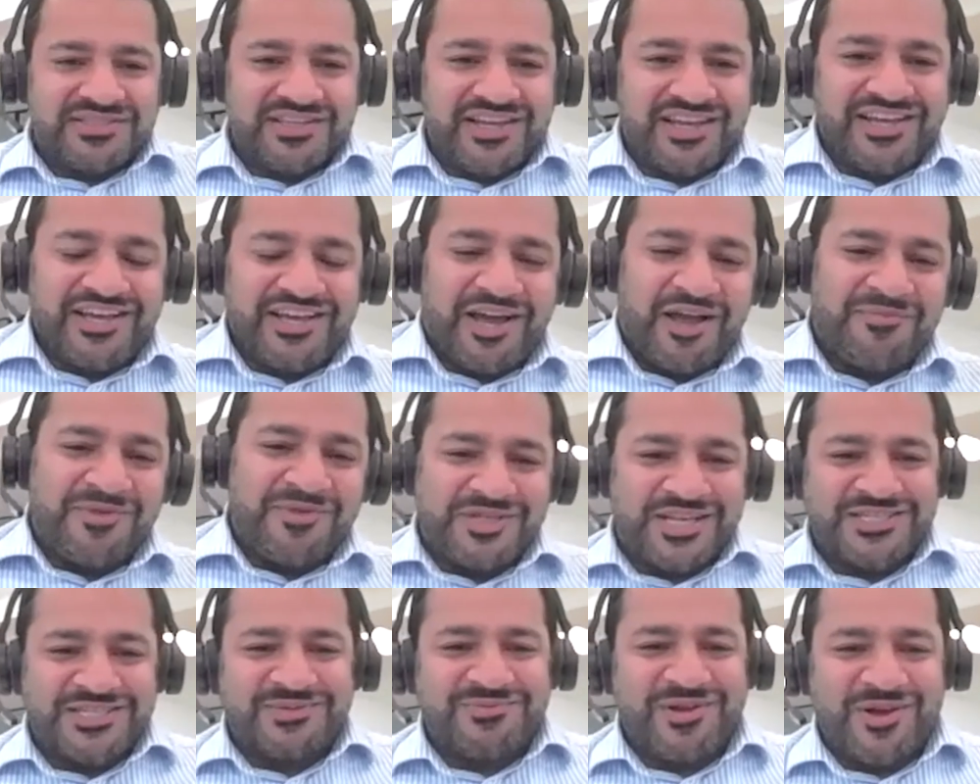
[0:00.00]
No, it
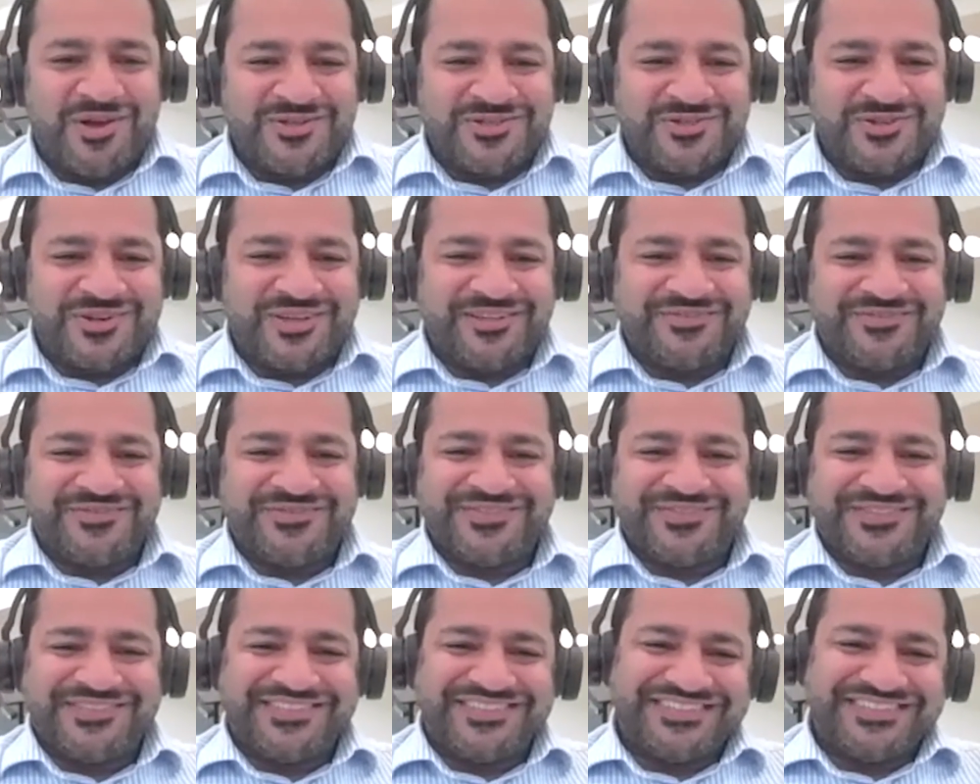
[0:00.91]
makes a lot of sense. It
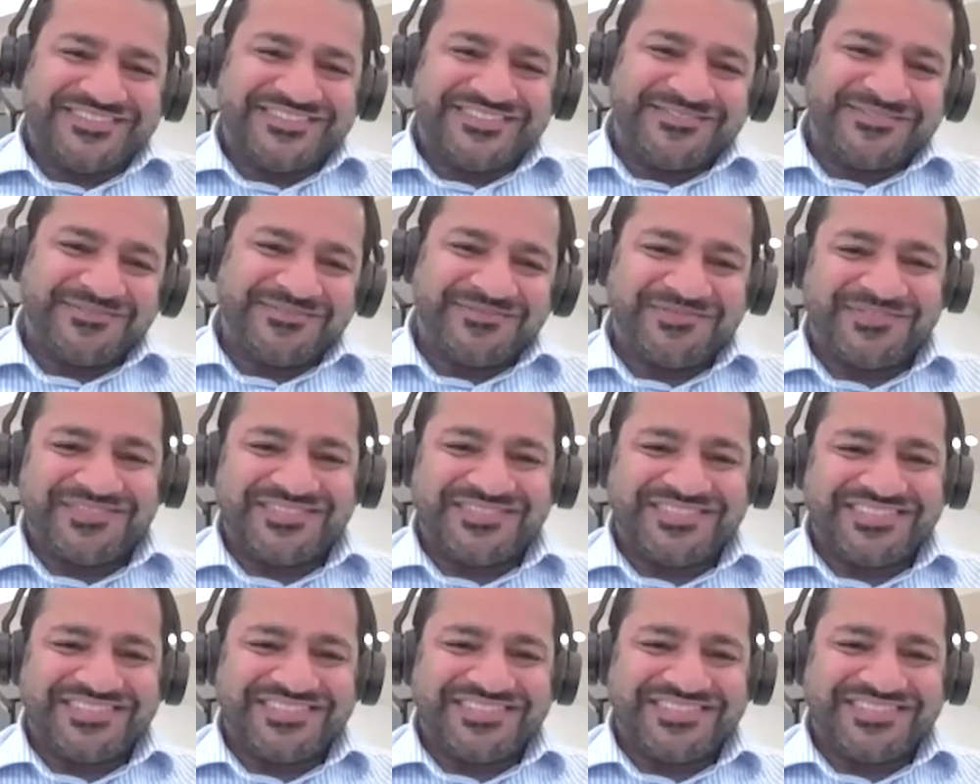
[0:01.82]
makes a lot of sense.